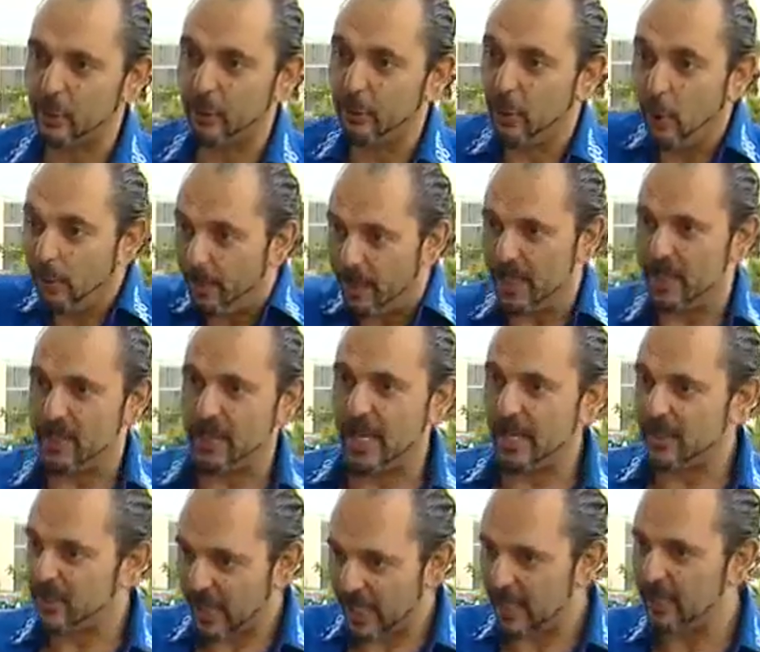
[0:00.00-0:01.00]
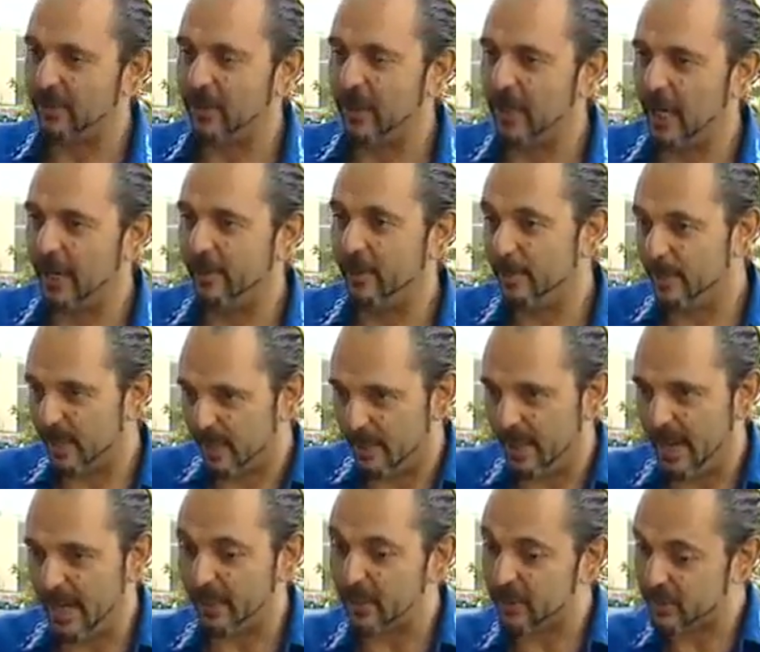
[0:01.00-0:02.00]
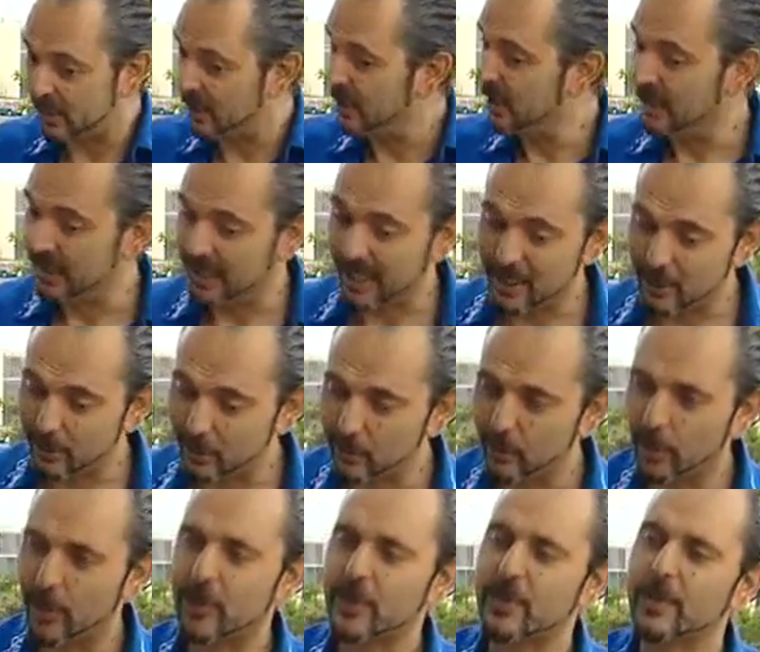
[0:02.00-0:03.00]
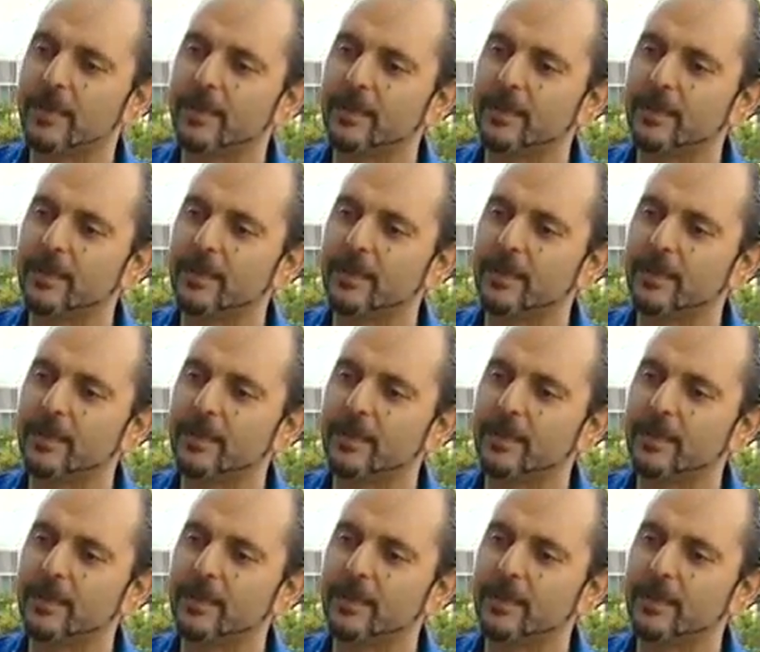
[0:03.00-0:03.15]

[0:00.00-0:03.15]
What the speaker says: so nobody gets anything out of it but the bankers. That's how it works.